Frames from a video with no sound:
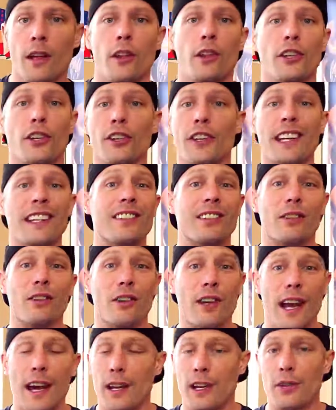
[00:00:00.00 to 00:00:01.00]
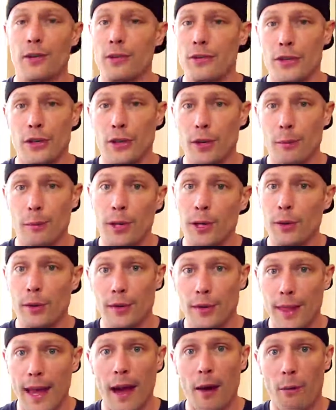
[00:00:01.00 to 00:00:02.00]
you need to learn how to use your
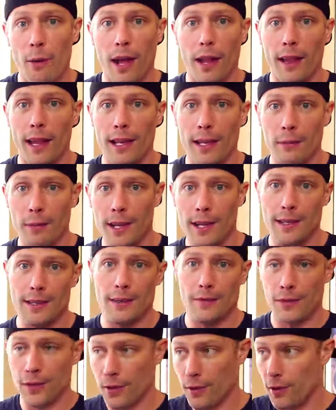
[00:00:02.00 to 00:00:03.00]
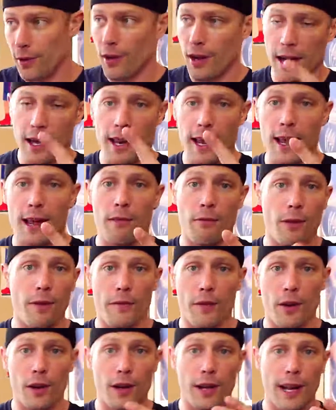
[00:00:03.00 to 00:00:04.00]
computer that well anyways. If you don't know how to
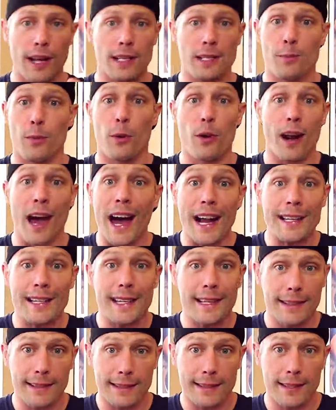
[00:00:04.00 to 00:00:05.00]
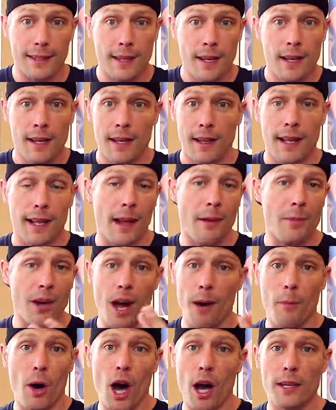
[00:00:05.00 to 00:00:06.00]
revert and export, I didn't. Like, I'm
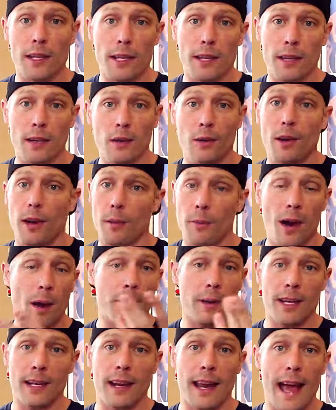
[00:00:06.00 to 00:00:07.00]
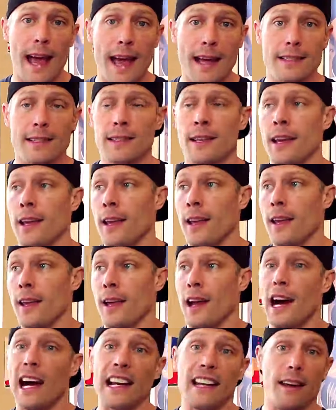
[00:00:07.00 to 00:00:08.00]
not mocking you and I'm not being an ass.
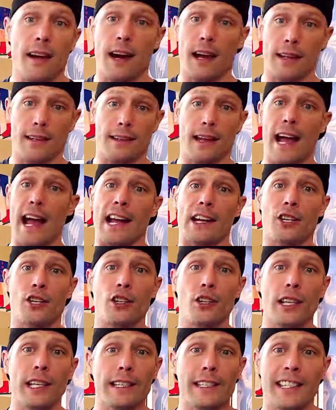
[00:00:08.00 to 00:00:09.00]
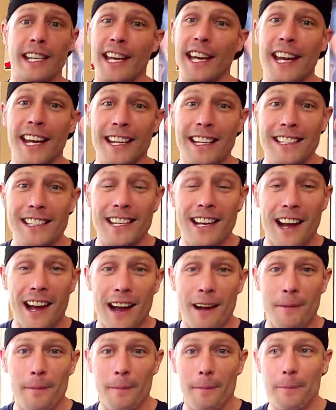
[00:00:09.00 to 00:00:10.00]
I actually didn't
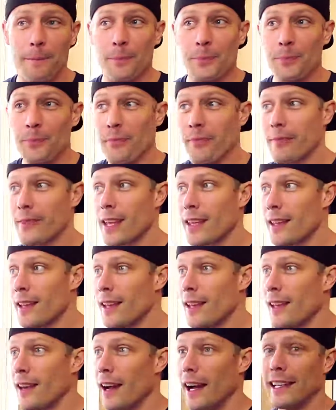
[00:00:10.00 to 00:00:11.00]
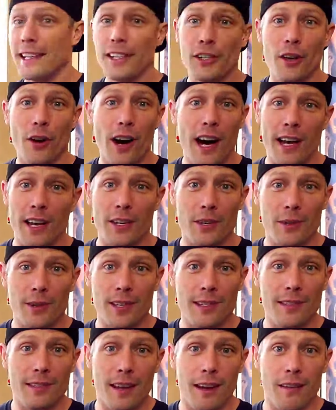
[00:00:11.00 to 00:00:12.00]
I didn't know how to do
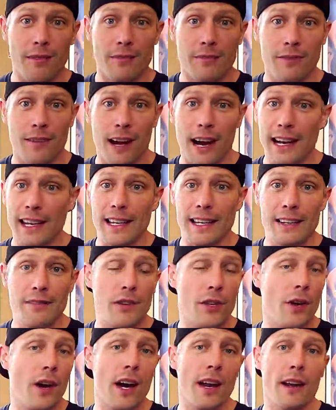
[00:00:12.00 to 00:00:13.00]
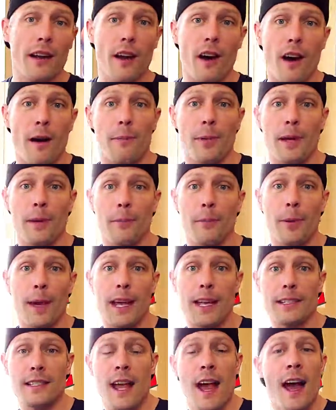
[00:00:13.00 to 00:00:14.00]
this stuff. I didn't even know how to copy and
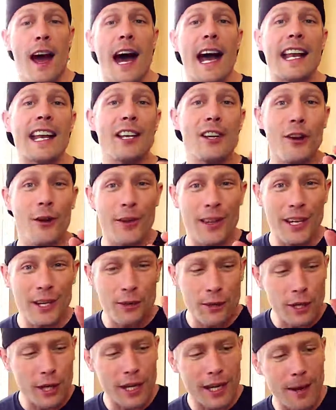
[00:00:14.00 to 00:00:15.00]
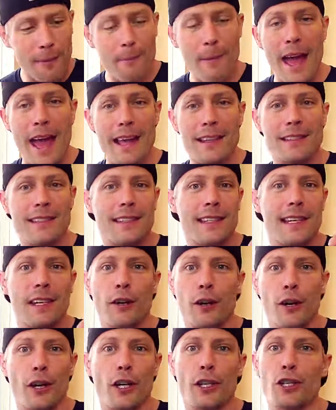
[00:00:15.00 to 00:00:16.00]
paste. I didn't know that you could Command
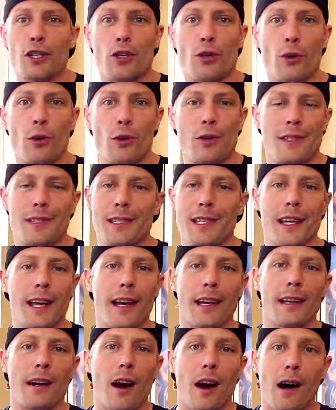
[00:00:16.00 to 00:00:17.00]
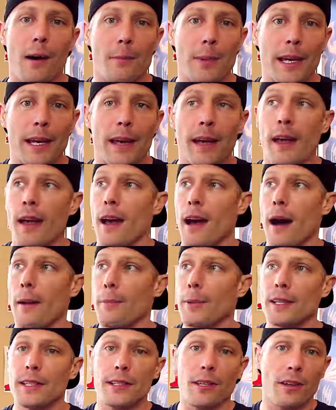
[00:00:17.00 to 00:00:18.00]
C or Control C and copy
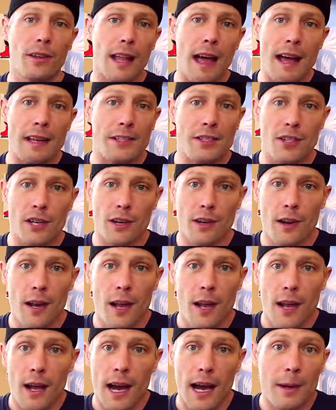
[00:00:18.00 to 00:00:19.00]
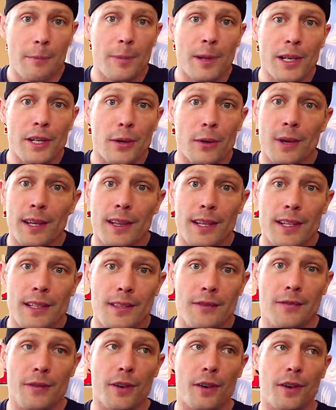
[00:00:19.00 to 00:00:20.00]
up until last year. I've been doing
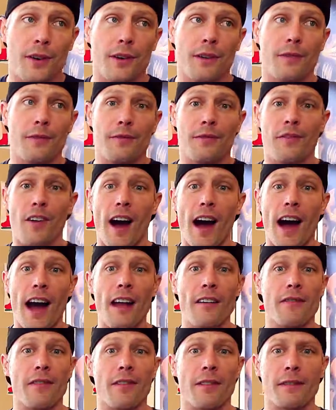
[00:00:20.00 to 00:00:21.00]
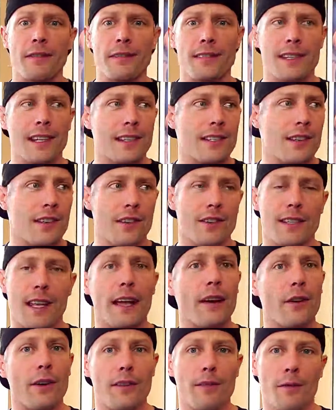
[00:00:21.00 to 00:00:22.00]
this for 5-6 years.
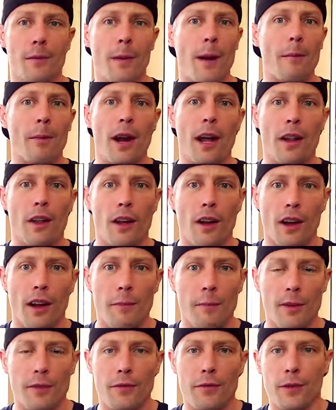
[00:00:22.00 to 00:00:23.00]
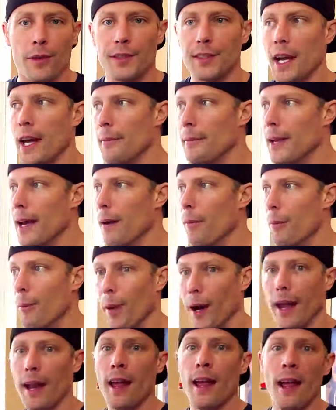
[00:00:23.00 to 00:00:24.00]
I don't even remember how long I've been full-time now,
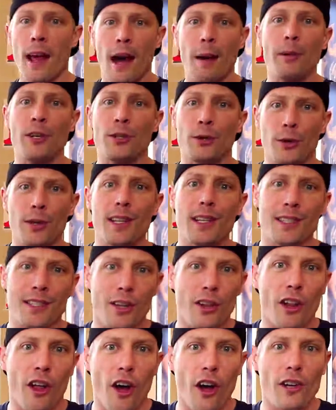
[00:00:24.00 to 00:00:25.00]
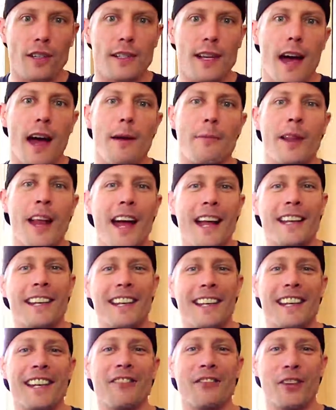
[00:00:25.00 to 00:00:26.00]
but I've been doing this a long time. I
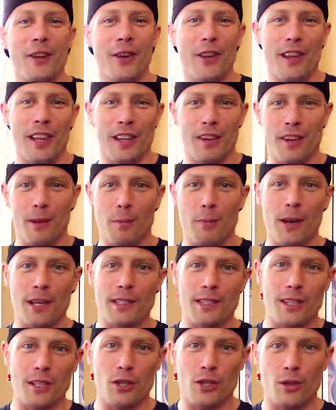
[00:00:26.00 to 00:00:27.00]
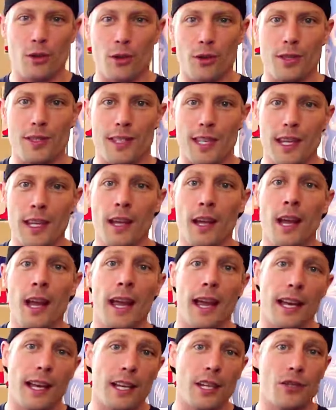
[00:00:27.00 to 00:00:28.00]
didn't even know that you could press Control C
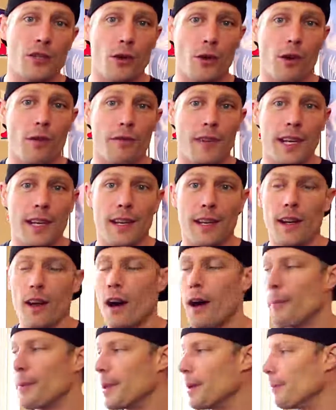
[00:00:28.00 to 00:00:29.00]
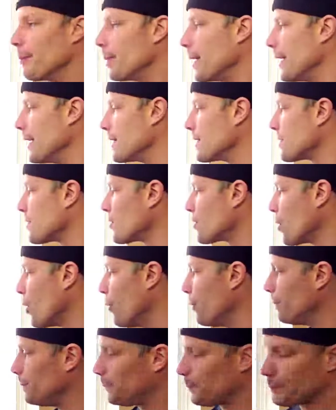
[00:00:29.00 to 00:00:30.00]
and Control V to copy and paste.
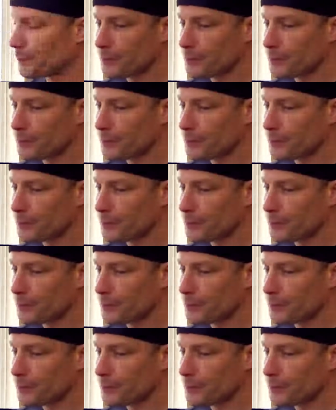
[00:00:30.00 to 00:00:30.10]
So